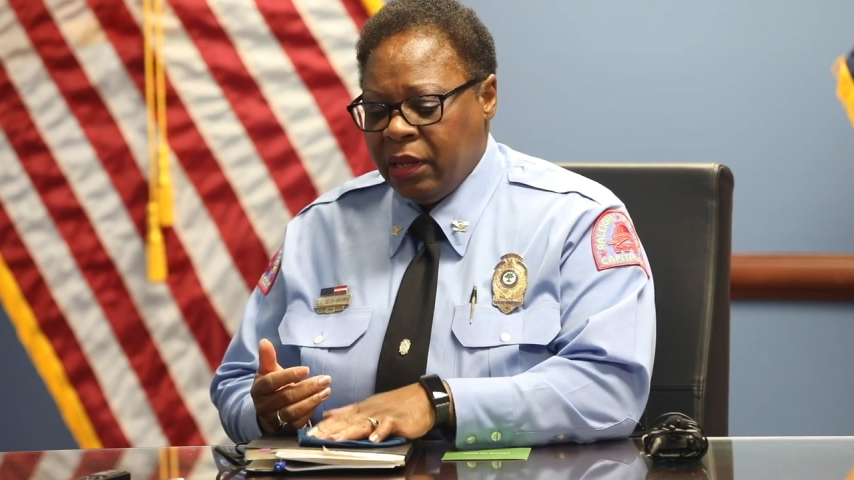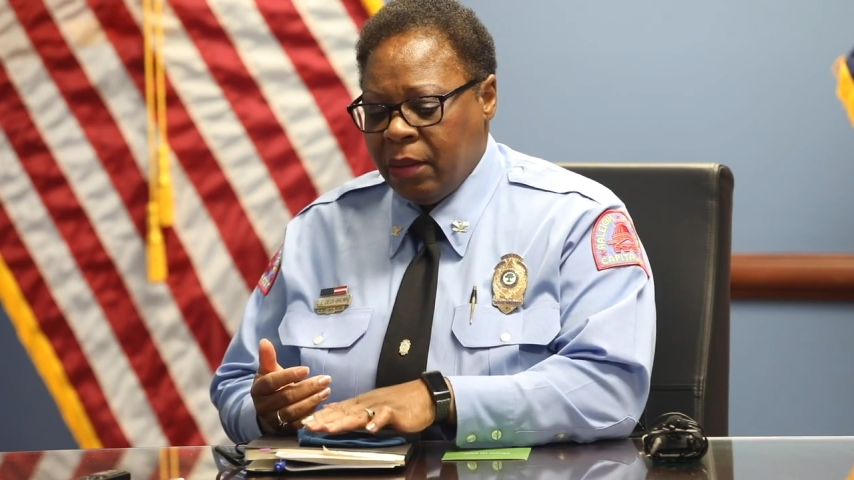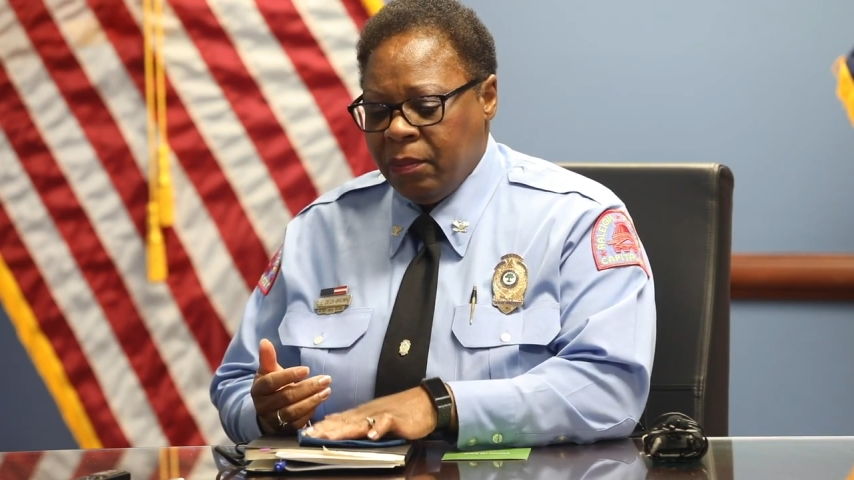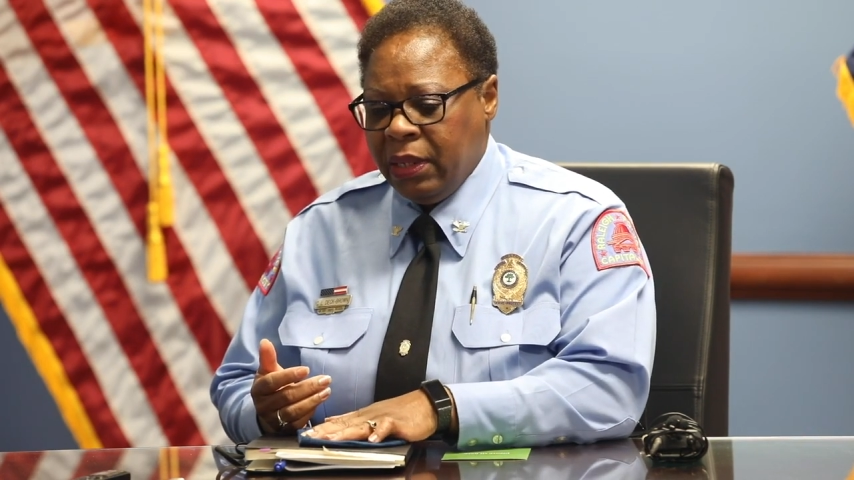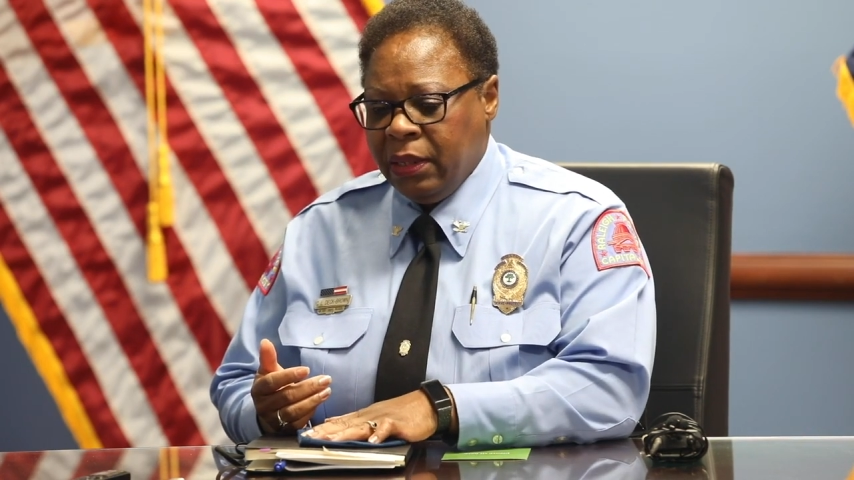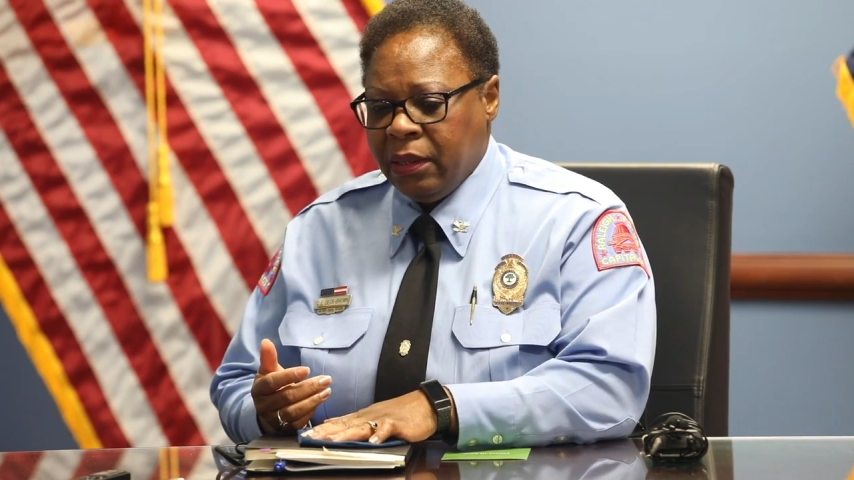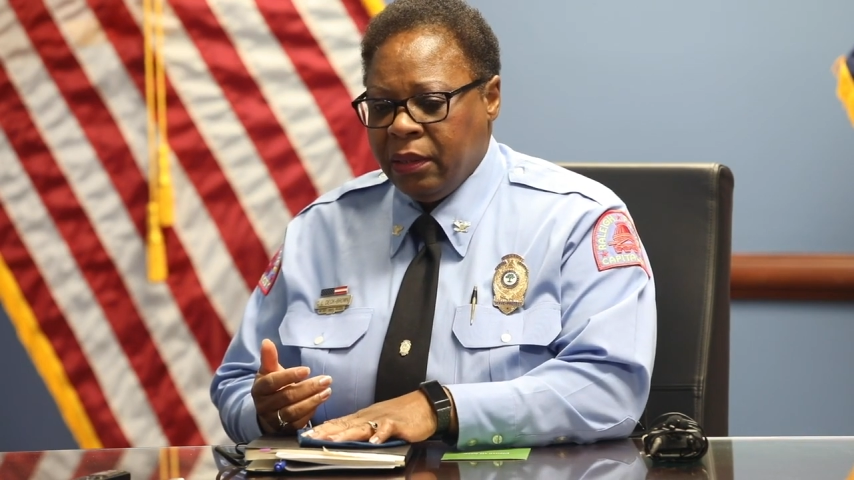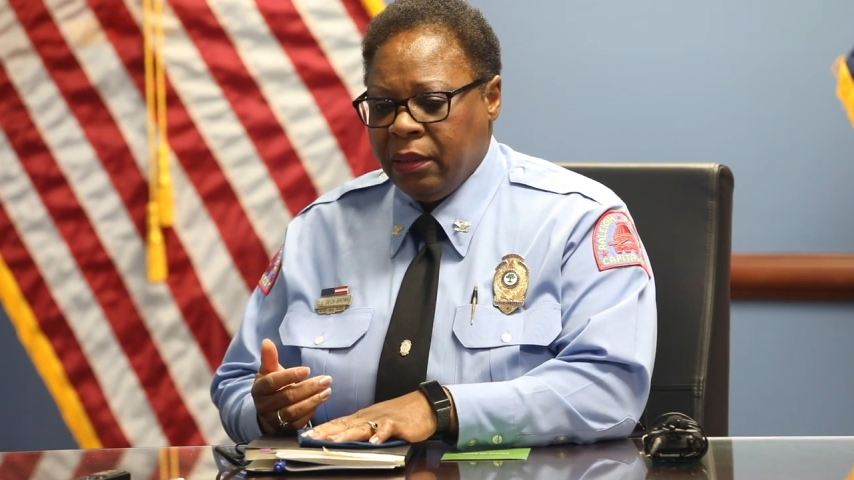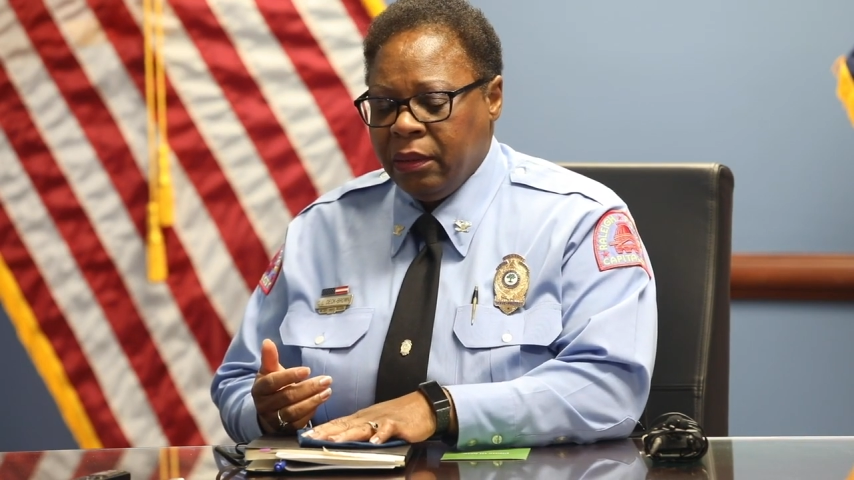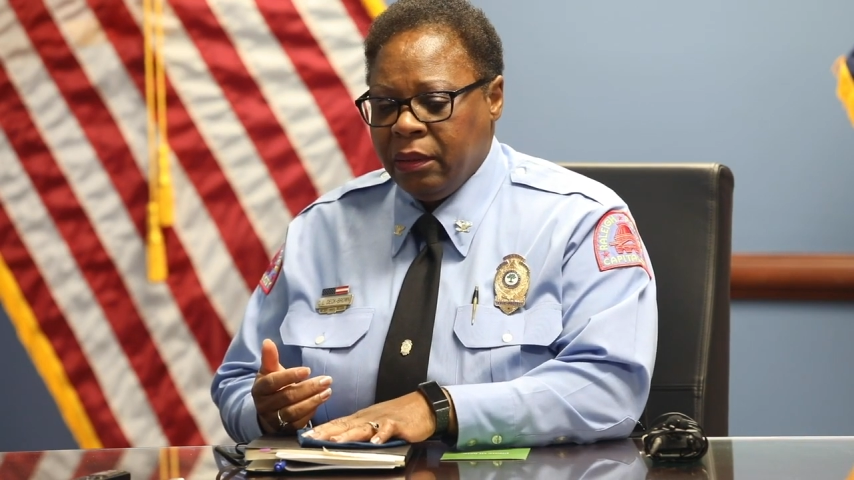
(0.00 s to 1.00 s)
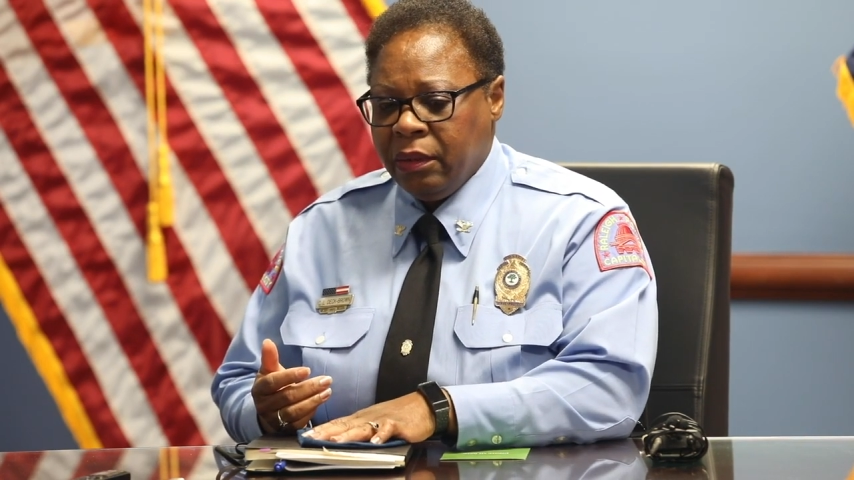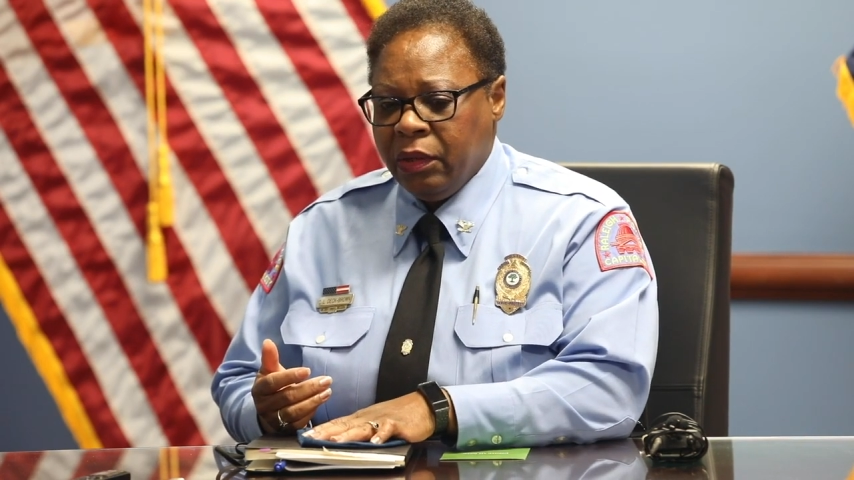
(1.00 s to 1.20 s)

that I'm in,